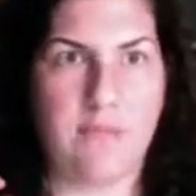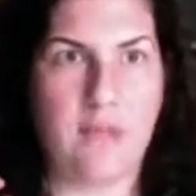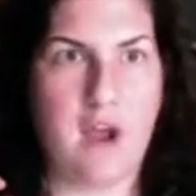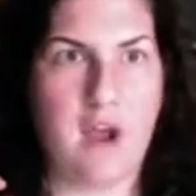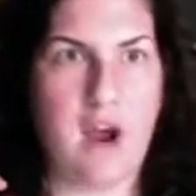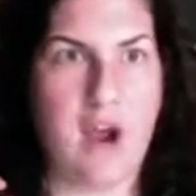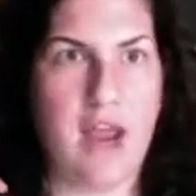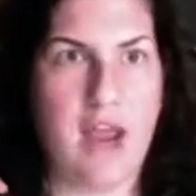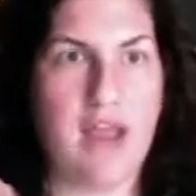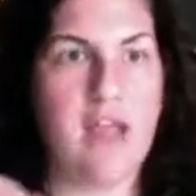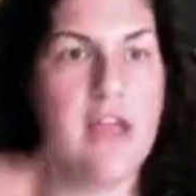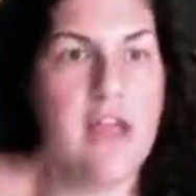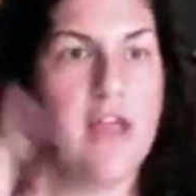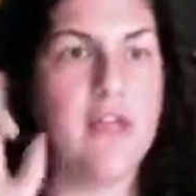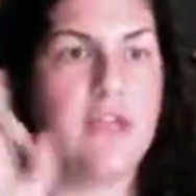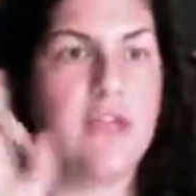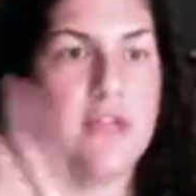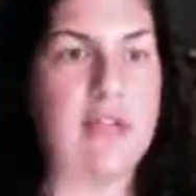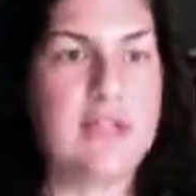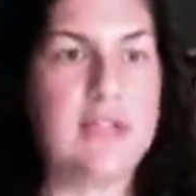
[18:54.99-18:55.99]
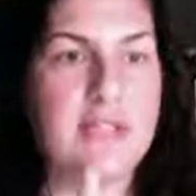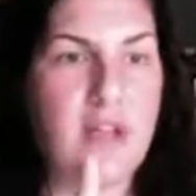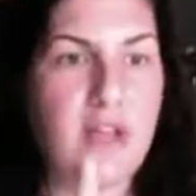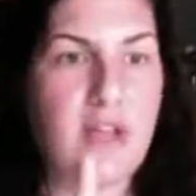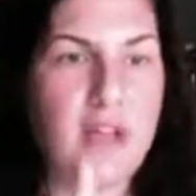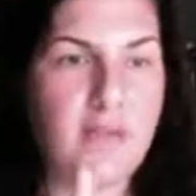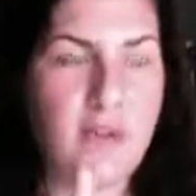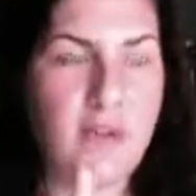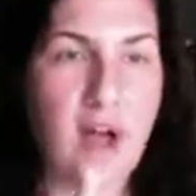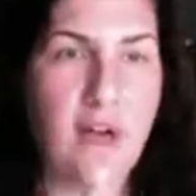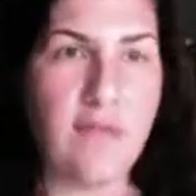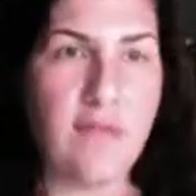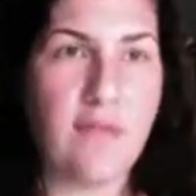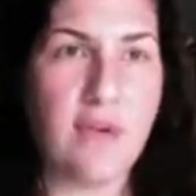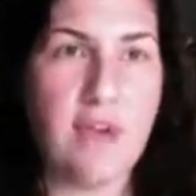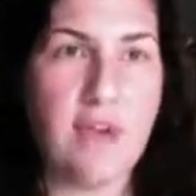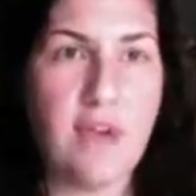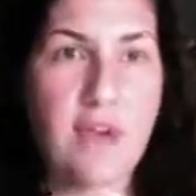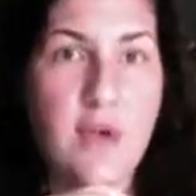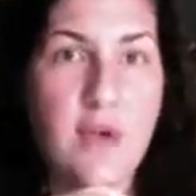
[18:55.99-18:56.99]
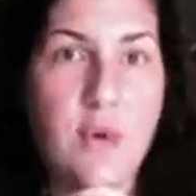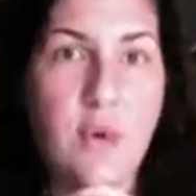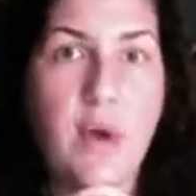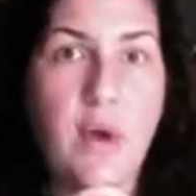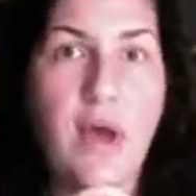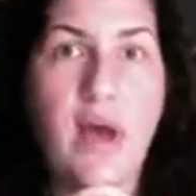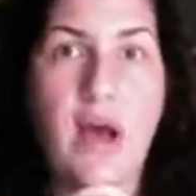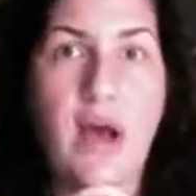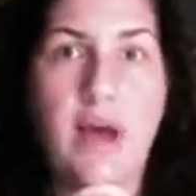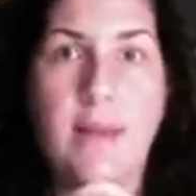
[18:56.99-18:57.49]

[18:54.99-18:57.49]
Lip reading: All right, so that's all I've got for you.